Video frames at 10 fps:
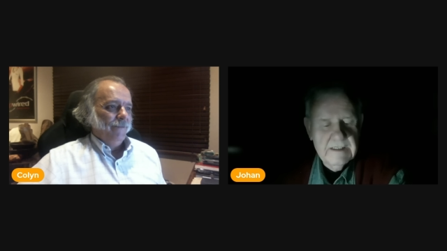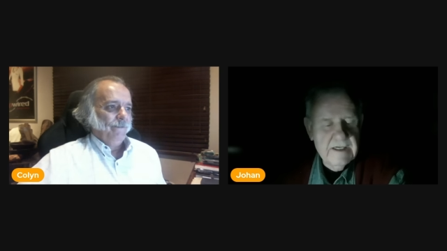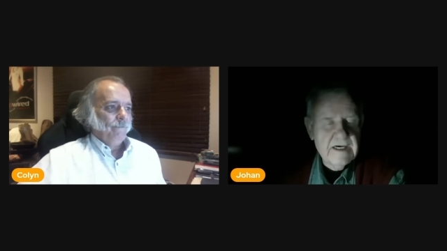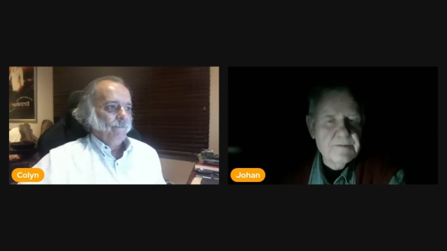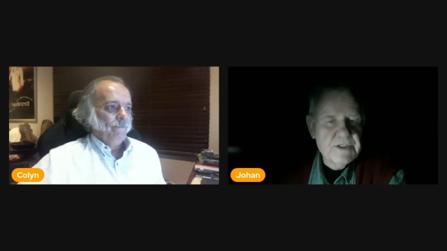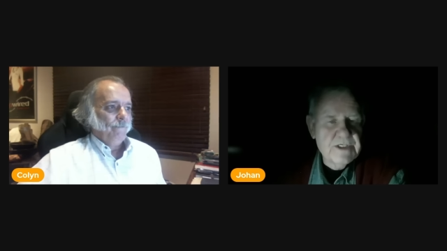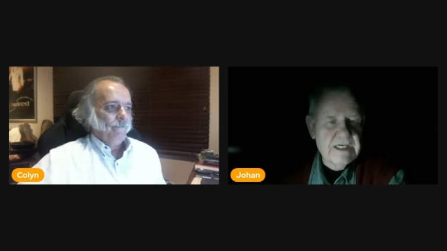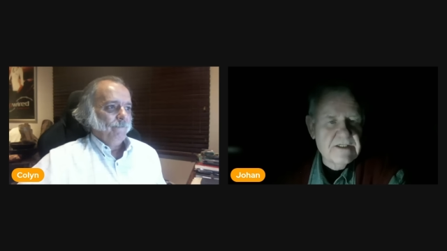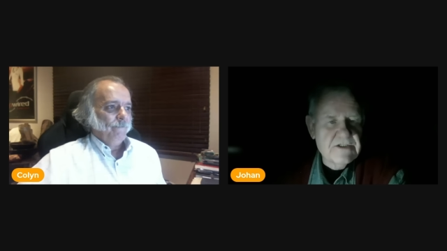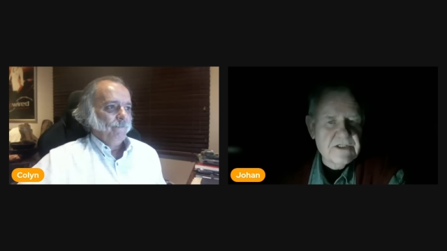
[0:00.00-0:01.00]
Speaker 1: crimes
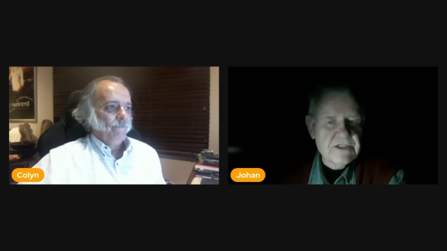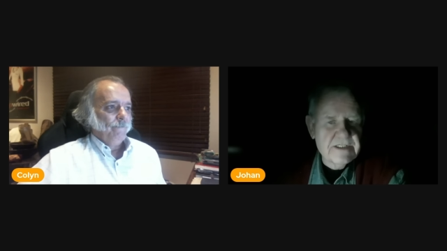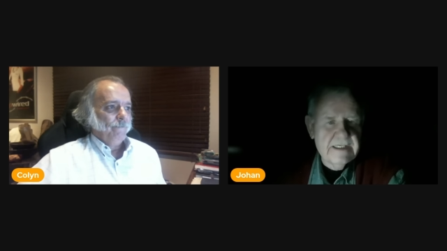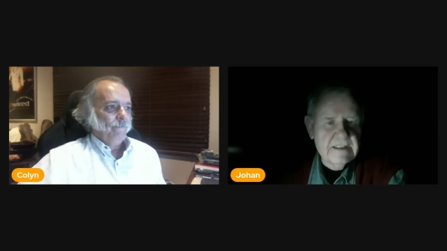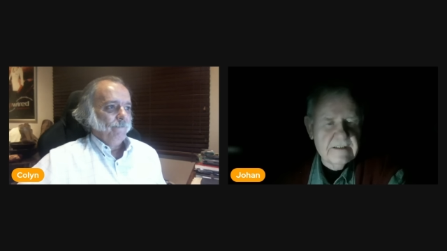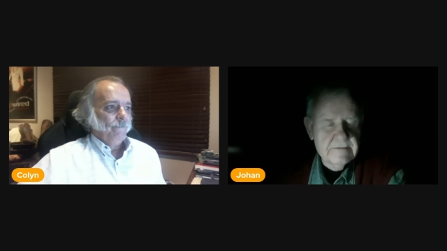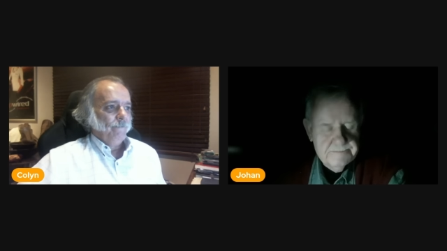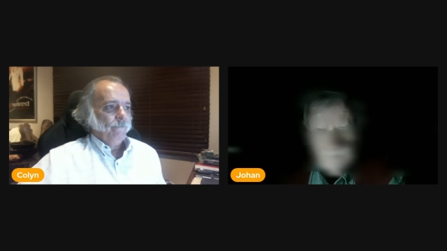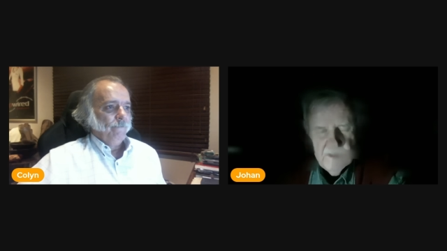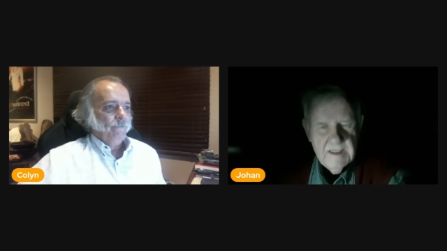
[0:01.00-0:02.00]
against the state,
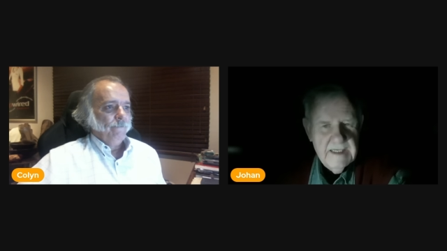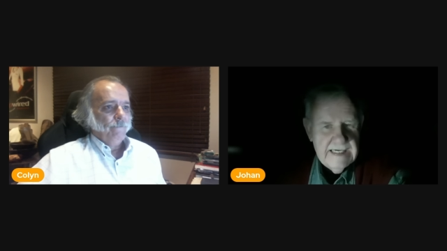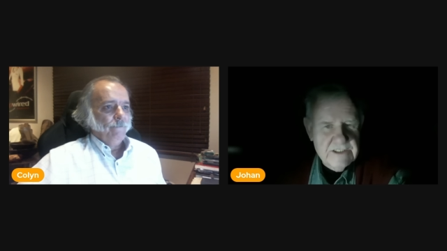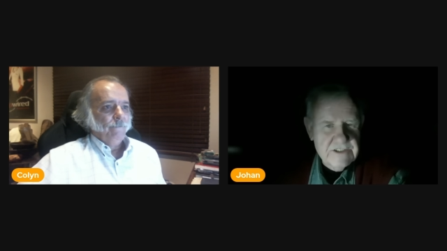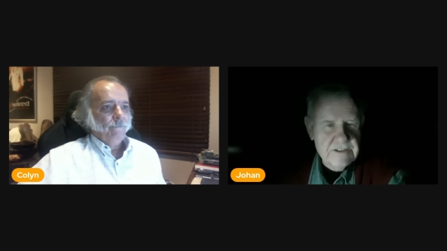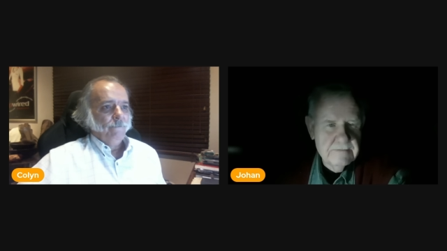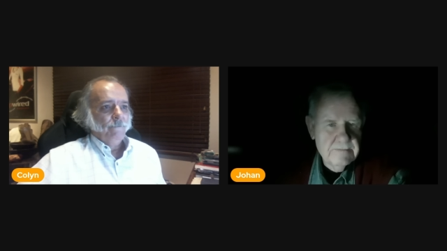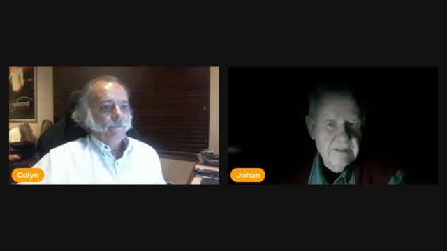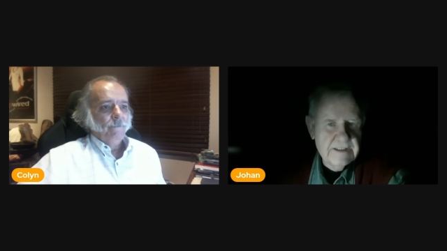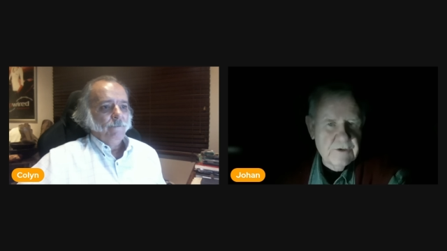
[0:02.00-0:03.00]
cats
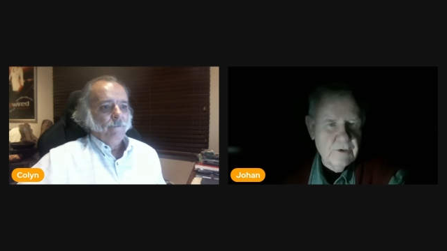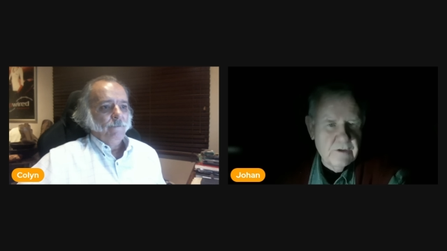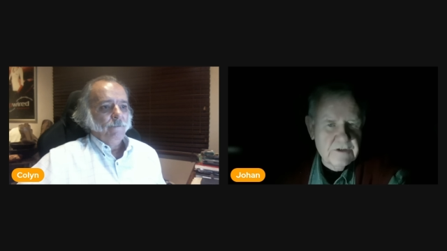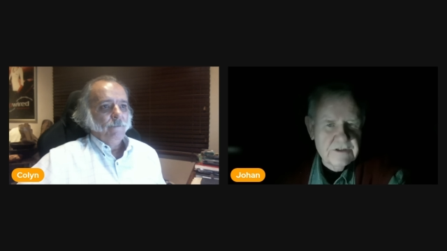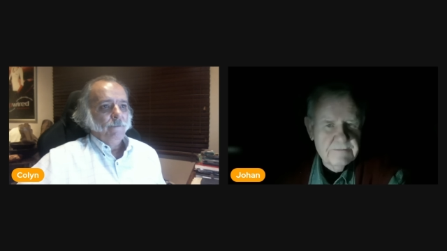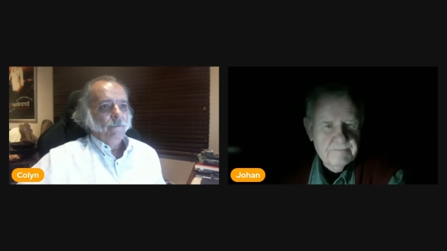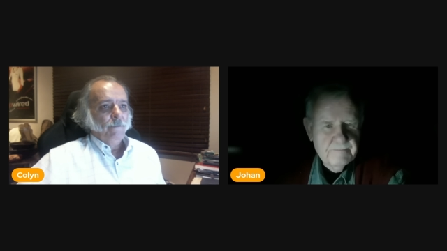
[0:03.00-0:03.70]
at the Hawks,